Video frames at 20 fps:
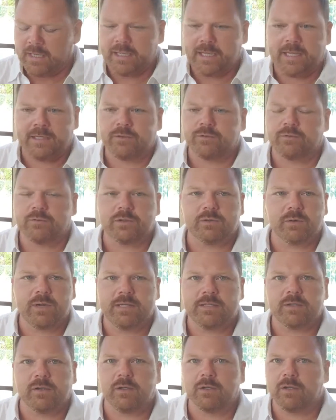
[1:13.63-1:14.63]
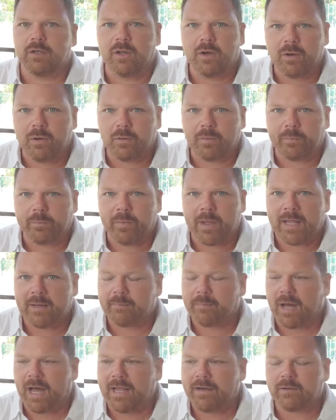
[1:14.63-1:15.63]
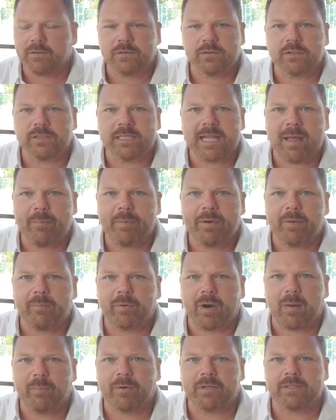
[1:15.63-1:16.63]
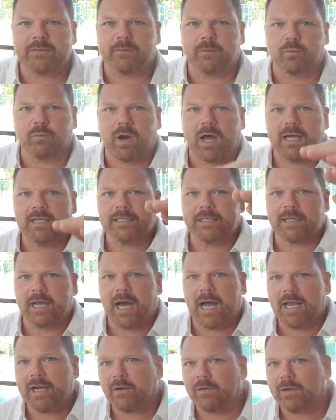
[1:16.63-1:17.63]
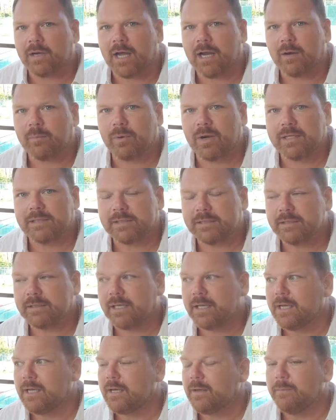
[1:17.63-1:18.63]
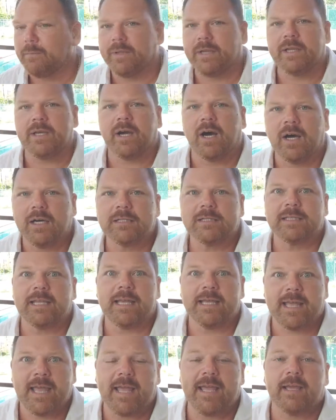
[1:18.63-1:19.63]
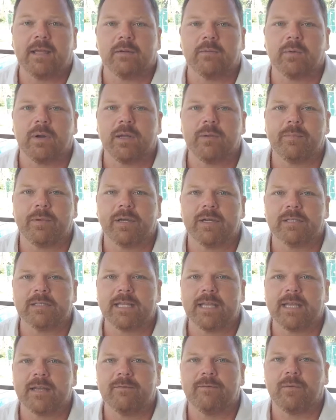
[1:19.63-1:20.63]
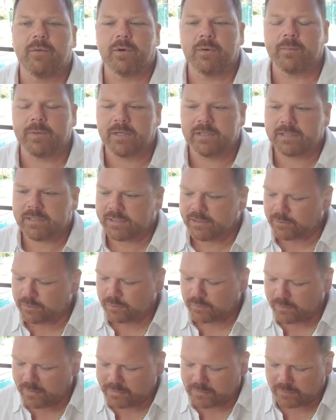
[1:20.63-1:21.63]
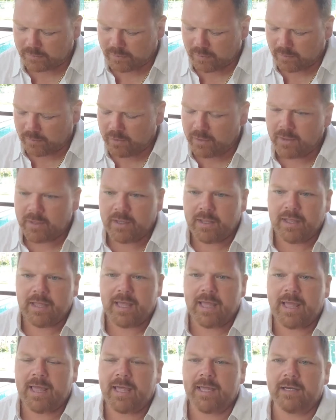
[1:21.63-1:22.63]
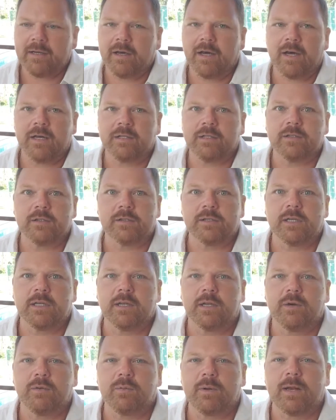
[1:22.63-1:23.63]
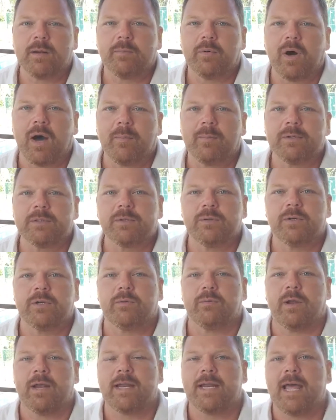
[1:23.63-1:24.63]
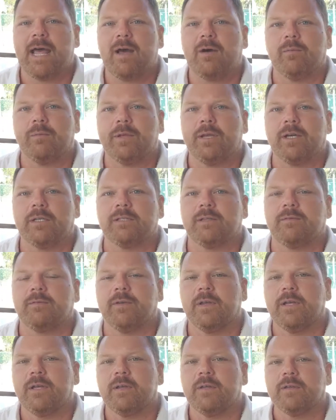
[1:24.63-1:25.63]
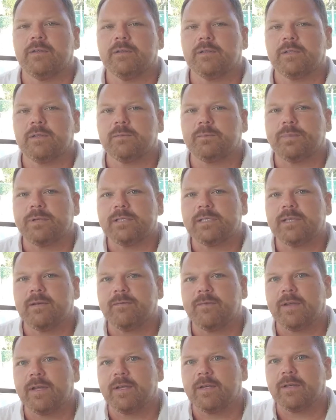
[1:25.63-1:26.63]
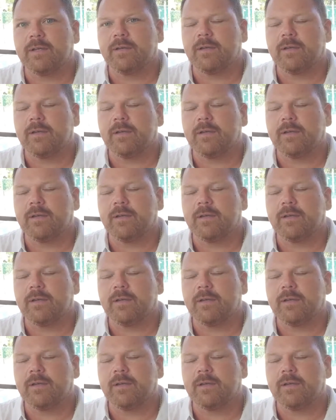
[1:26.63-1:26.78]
Interest rates are low, and buyers are snapping up properties for rising higher and higher prices because they can, right? Because they can afford them, because the interest rates are low. And there's an incredible opportunity right now because of specific